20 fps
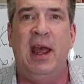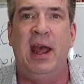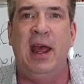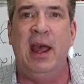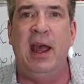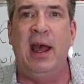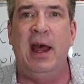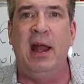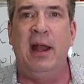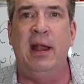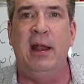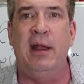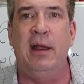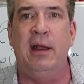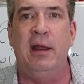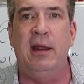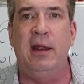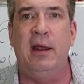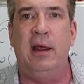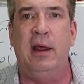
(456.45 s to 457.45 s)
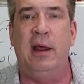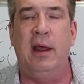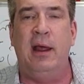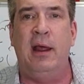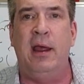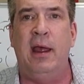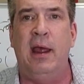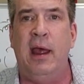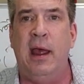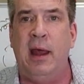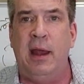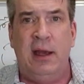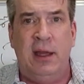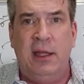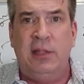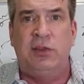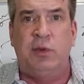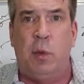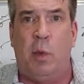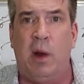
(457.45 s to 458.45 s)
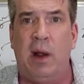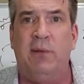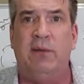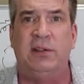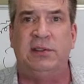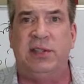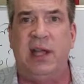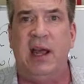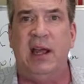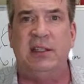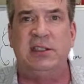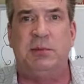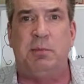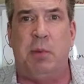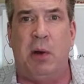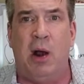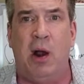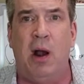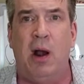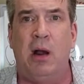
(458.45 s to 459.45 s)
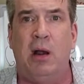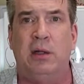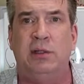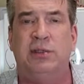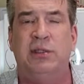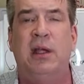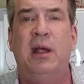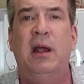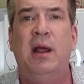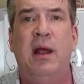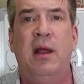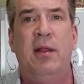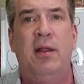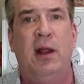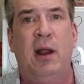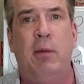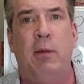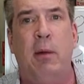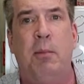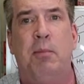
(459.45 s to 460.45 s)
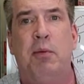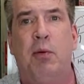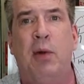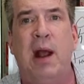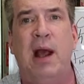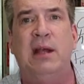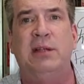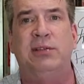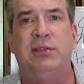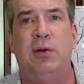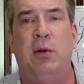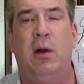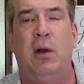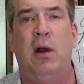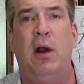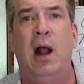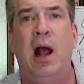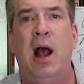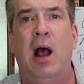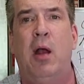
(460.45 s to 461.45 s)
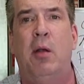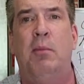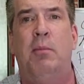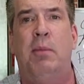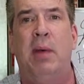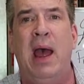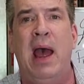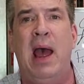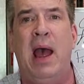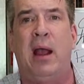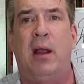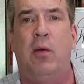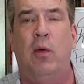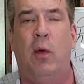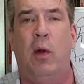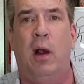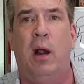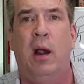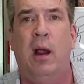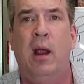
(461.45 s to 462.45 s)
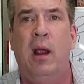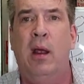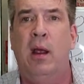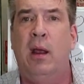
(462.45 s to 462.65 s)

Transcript: and uh, and each one of us has parts that are repressed or held back or.